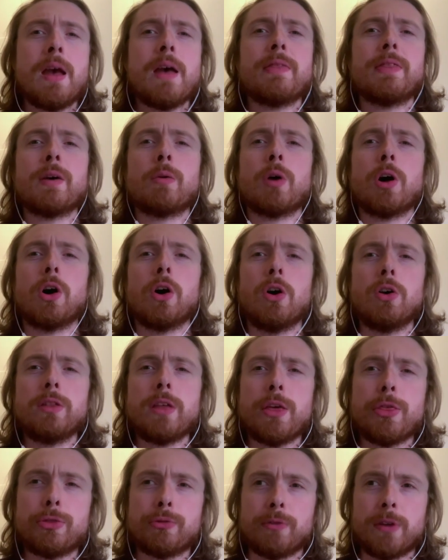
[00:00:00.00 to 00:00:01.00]
there were
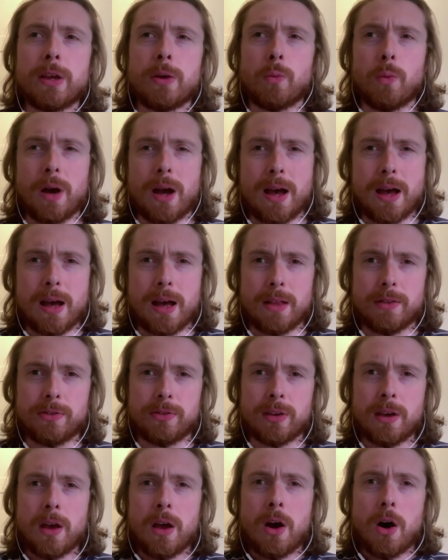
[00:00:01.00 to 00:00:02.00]
only three
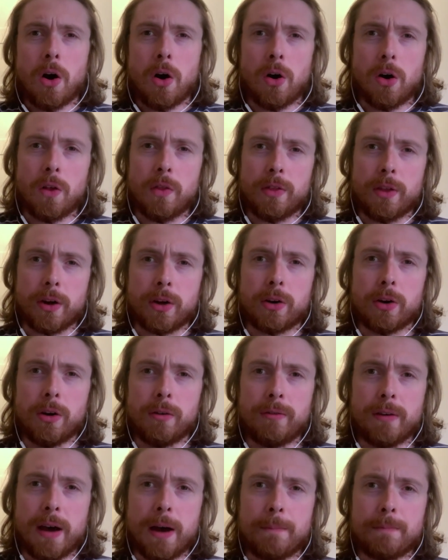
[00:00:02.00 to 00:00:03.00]
words on the
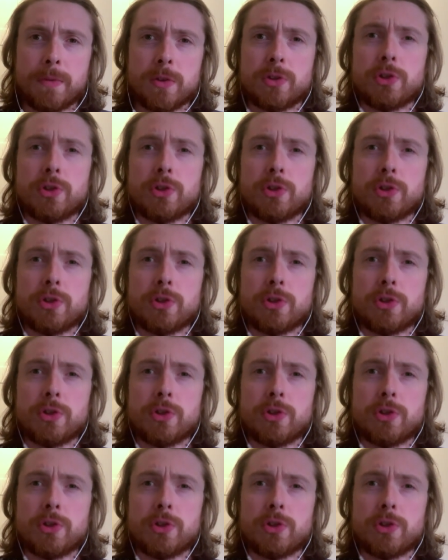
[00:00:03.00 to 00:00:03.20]
cover.